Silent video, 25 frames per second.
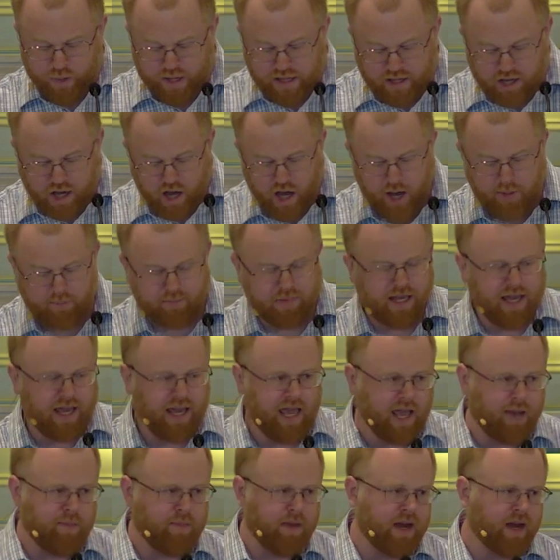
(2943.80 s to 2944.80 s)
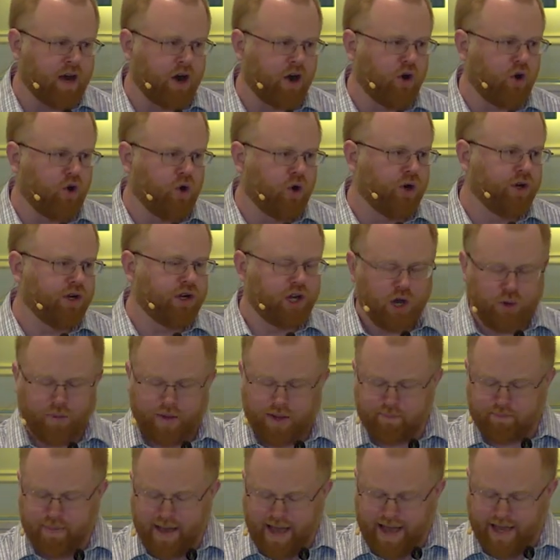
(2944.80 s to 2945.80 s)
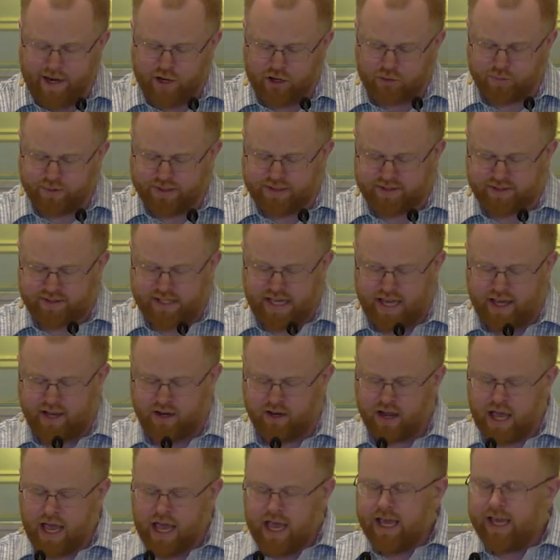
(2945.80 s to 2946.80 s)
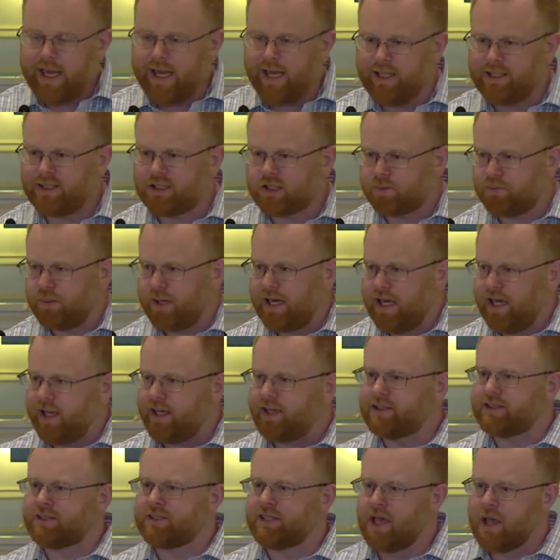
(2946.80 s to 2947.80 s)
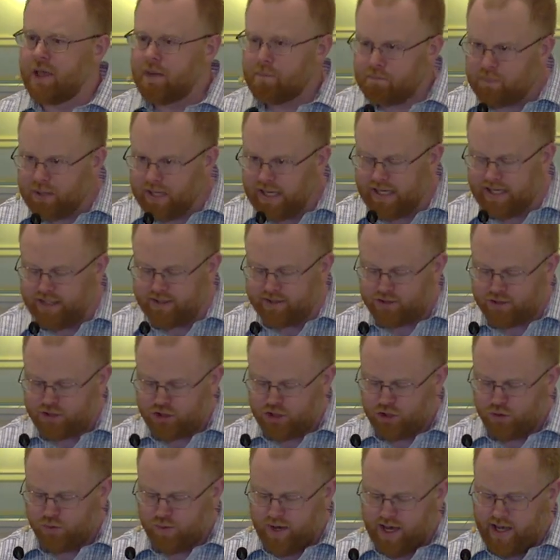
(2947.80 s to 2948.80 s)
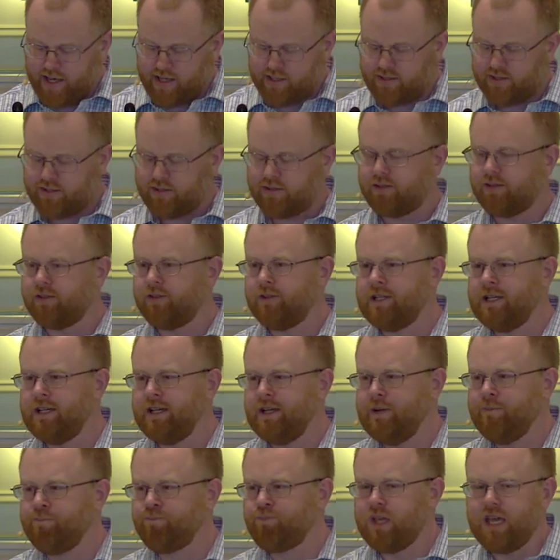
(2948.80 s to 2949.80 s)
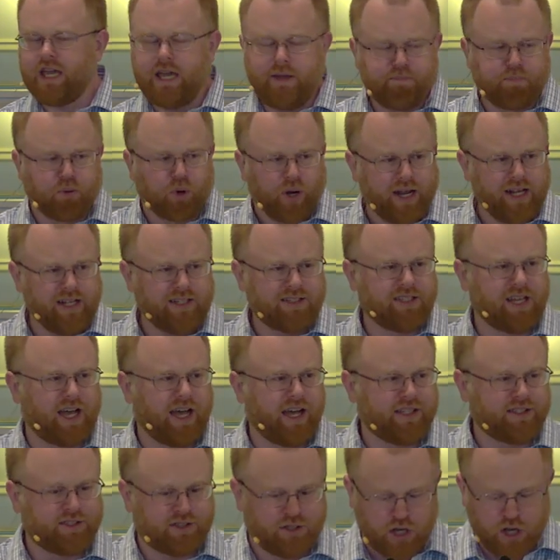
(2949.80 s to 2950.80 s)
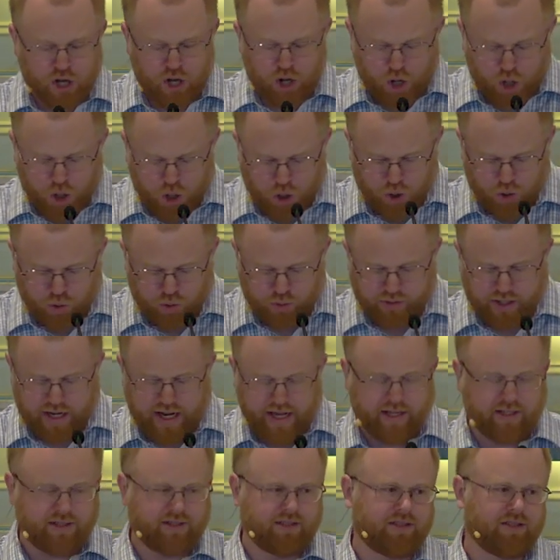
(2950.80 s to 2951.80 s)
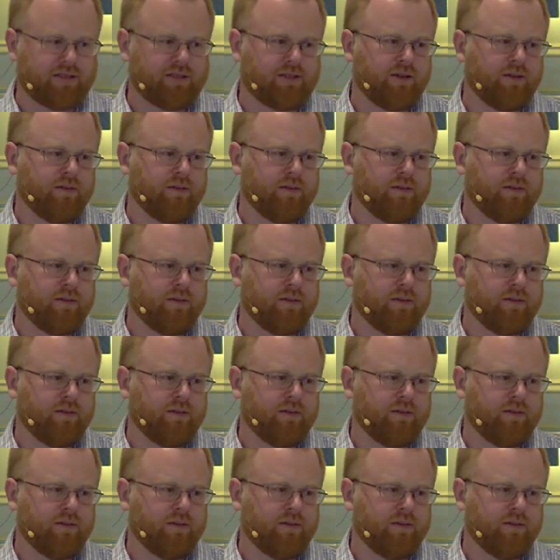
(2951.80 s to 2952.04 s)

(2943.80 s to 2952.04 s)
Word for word: come to him in our ongoing battle with sin, he speaks peace to us. He brings us wholeness.